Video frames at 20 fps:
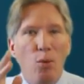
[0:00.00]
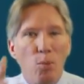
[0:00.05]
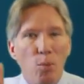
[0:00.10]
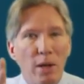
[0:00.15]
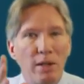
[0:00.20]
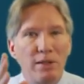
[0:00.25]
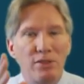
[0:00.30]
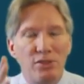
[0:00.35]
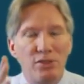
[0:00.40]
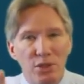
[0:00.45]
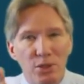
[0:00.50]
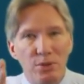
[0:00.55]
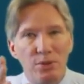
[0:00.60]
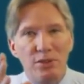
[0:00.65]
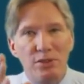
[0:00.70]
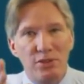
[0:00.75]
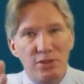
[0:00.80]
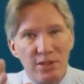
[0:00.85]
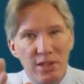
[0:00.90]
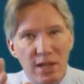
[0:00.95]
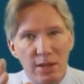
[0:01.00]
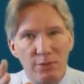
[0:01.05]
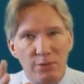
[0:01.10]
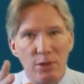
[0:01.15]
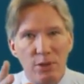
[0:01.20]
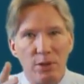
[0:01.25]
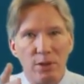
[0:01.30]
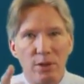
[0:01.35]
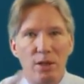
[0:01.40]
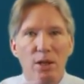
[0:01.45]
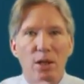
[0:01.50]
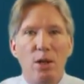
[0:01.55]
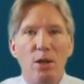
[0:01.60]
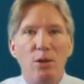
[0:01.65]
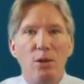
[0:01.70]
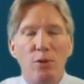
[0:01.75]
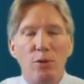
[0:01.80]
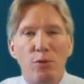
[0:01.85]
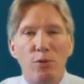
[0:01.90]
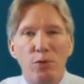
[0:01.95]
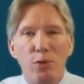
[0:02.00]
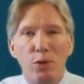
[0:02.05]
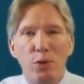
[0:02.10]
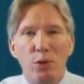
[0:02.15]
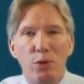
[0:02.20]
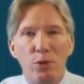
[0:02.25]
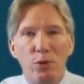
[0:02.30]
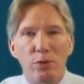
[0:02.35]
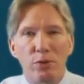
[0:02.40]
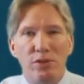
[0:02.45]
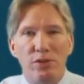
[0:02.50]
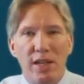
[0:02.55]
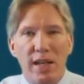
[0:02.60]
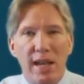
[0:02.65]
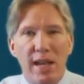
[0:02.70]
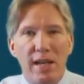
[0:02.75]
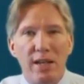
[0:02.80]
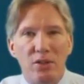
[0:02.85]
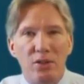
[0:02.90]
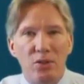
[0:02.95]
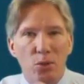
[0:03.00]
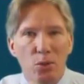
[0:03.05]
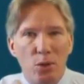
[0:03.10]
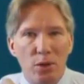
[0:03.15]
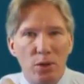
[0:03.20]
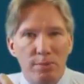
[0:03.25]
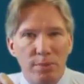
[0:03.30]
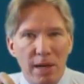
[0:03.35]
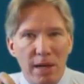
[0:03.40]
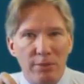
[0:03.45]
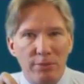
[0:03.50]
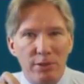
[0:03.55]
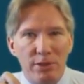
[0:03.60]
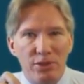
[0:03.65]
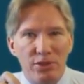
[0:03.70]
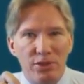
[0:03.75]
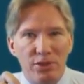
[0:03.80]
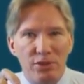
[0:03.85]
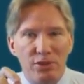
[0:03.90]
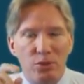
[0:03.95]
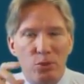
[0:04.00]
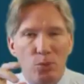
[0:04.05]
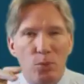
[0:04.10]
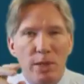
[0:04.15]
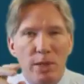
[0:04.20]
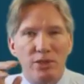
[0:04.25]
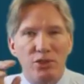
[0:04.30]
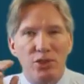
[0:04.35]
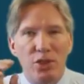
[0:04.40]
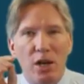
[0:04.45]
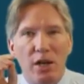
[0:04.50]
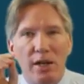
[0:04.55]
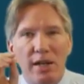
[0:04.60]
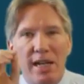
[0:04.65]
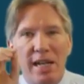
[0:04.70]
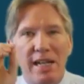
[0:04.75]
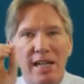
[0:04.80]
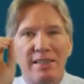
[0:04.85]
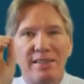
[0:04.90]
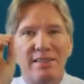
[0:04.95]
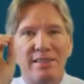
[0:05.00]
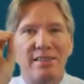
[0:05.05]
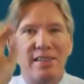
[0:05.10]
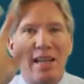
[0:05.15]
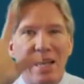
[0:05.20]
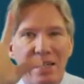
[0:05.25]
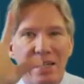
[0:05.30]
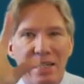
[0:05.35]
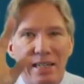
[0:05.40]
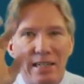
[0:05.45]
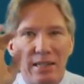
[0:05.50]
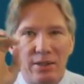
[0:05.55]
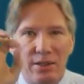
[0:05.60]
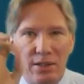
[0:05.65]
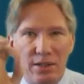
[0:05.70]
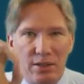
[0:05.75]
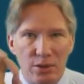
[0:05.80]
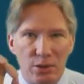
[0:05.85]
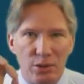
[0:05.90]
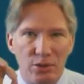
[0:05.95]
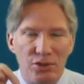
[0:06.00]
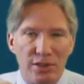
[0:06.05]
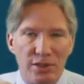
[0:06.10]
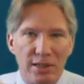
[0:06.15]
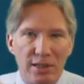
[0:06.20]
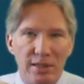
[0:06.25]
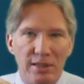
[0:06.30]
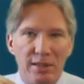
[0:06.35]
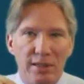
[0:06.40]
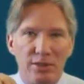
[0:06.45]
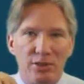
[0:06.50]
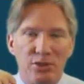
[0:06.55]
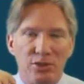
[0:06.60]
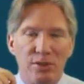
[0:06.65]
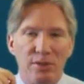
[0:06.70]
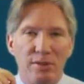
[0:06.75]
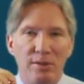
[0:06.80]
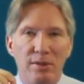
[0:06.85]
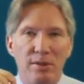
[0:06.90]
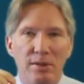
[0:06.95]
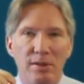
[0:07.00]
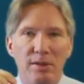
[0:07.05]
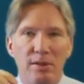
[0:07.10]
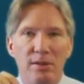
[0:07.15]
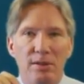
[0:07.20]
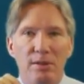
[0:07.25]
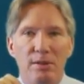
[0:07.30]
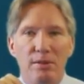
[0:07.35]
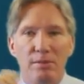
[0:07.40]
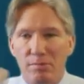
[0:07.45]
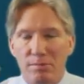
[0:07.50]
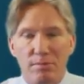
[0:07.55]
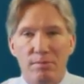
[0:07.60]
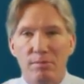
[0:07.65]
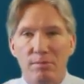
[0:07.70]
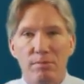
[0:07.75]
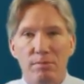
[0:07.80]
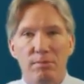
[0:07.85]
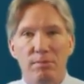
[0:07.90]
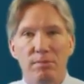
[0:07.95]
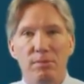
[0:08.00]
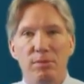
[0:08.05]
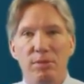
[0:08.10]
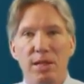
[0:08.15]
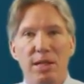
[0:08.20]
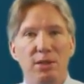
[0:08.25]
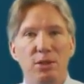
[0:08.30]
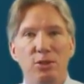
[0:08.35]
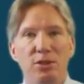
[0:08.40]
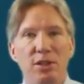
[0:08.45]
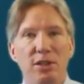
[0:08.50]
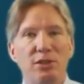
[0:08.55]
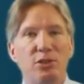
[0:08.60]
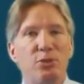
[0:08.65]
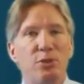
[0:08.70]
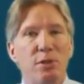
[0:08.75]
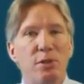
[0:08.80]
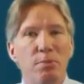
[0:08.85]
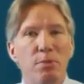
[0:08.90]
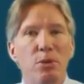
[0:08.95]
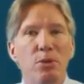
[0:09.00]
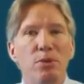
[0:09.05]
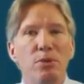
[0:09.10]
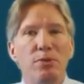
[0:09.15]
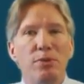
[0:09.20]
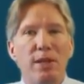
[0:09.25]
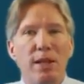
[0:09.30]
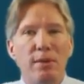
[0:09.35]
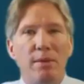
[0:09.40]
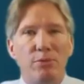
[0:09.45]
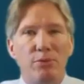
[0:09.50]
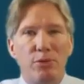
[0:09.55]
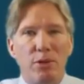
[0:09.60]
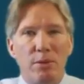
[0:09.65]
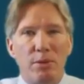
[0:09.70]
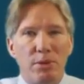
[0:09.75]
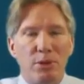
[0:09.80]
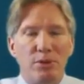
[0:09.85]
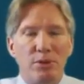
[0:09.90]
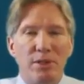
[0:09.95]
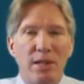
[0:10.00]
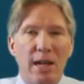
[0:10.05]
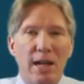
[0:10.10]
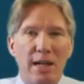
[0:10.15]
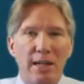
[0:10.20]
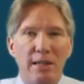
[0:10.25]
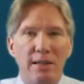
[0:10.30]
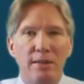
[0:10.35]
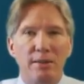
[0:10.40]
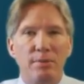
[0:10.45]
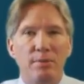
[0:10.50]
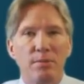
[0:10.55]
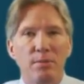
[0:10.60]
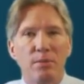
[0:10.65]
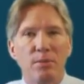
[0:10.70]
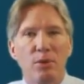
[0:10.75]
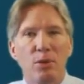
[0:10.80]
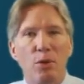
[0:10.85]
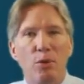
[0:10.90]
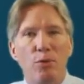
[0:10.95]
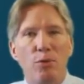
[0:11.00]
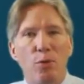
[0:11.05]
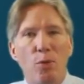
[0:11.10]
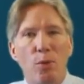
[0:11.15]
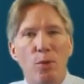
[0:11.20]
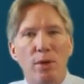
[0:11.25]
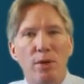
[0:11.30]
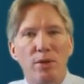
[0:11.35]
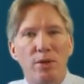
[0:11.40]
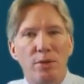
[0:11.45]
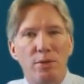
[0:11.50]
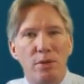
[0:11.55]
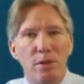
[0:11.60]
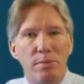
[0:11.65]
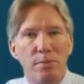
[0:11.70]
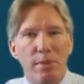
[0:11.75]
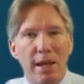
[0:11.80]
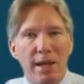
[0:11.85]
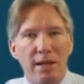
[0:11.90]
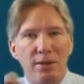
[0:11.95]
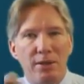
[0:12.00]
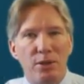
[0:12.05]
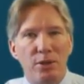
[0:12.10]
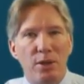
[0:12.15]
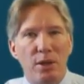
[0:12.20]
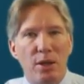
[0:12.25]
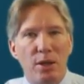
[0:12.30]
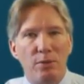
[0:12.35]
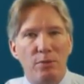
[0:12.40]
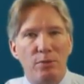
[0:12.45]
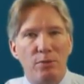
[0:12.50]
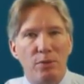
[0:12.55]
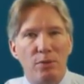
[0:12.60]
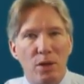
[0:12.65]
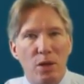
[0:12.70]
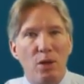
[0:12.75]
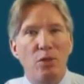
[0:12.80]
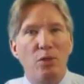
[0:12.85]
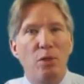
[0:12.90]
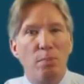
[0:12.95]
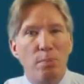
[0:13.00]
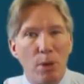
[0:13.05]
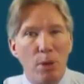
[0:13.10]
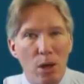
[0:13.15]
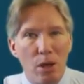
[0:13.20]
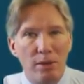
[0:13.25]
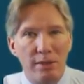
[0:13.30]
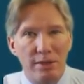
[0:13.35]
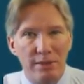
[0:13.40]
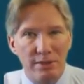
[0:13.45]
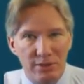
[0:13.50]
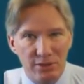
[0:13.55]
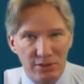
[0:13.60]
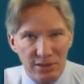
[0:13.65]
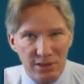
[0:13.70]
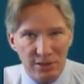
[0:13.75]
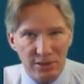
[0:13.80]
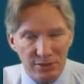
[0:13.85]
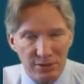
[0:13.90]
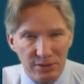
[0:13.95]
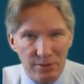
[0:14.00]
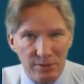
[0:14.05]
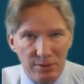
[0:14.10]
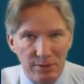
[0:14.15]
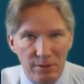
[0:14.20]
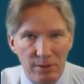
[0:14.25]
once you discover the foods and or beverages which are exciting the allergic condition, then you just remove them from your diet for the remainder of the pollen season.